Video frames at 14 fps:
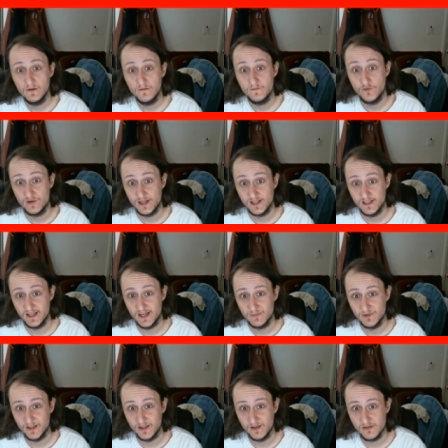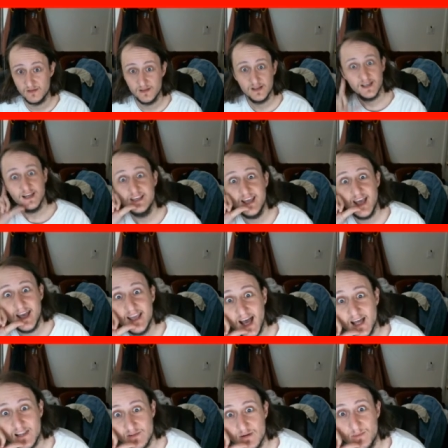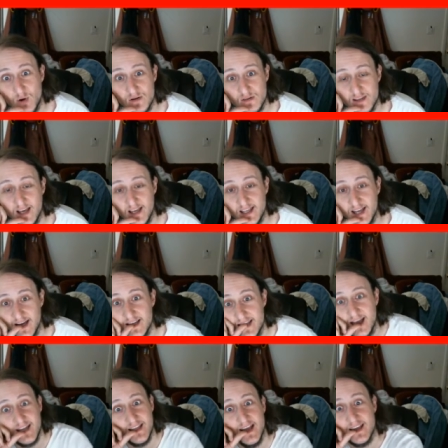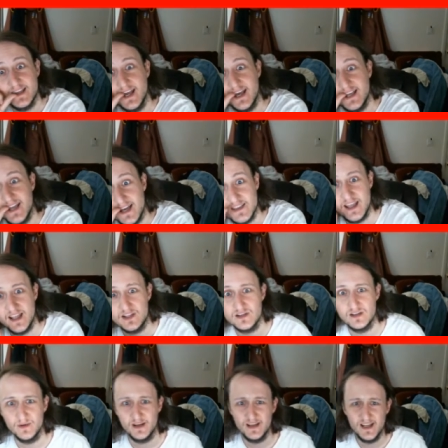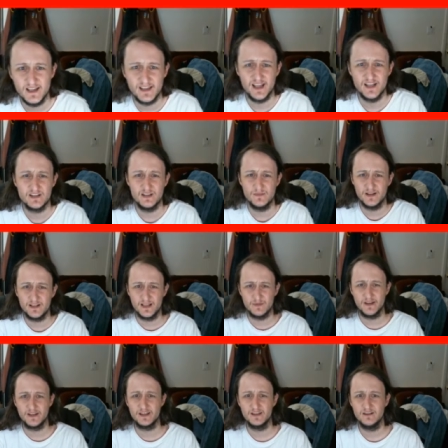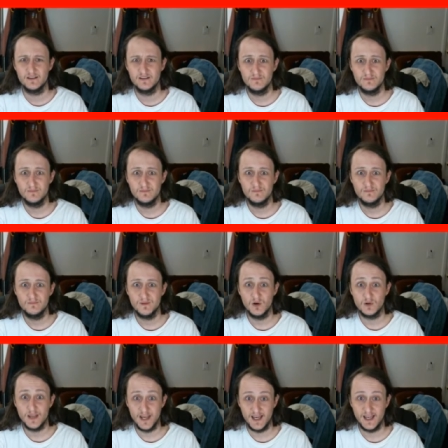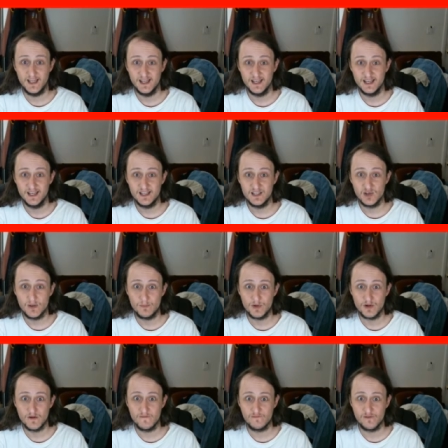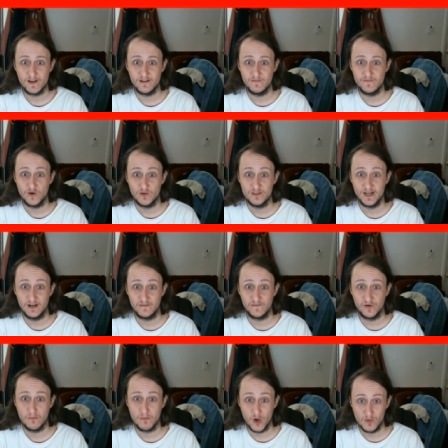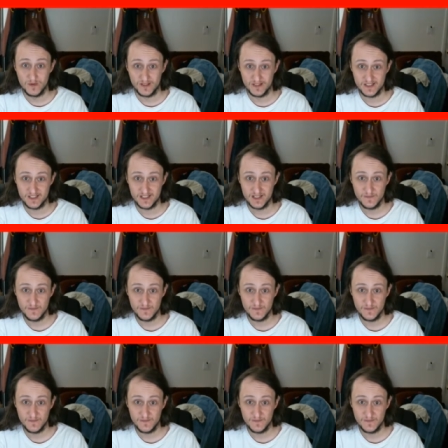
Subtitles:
$4.99 please. The reports, and they hand you the money. I'm like, okay, you can put your freaking phone down for a moment